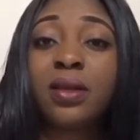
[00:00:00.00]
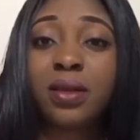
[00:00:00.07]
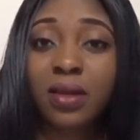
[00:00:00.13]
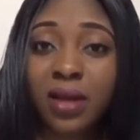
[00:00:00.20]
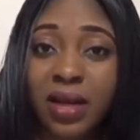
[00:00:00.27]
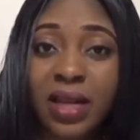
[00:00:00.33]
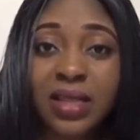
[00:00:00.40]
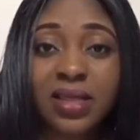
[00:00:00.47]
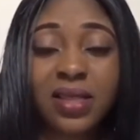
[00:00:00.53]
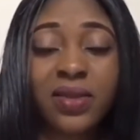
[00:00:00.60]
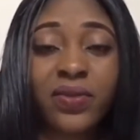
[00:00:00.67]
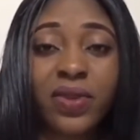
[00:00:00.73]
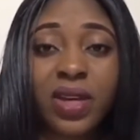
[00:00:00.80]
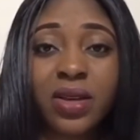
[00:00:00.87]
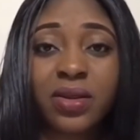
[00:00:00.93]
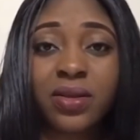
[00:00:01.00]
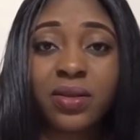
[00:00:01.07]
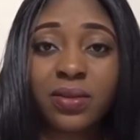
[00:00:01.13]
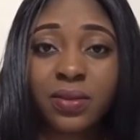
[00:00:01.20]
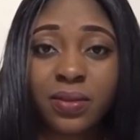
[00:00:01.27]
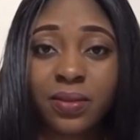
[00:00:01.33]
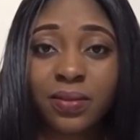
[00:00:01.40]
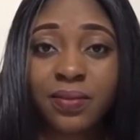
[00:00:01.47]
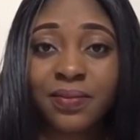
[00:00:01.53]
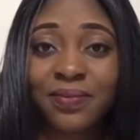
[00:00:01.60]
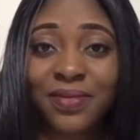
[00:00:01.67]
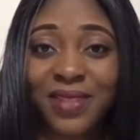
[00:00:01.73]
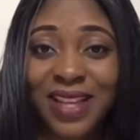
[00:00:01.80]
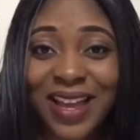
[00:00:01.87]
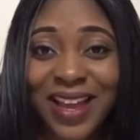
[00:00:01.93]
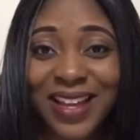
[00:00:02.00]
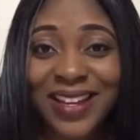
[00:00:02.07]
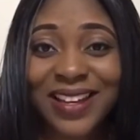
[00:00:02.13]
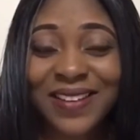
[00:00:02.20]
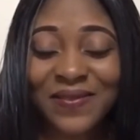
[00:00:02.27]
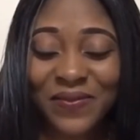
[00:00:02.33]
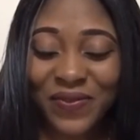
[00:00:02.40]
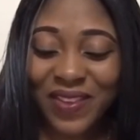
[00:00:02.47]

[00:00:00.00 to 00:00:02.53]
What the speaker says: not as severe. Got it?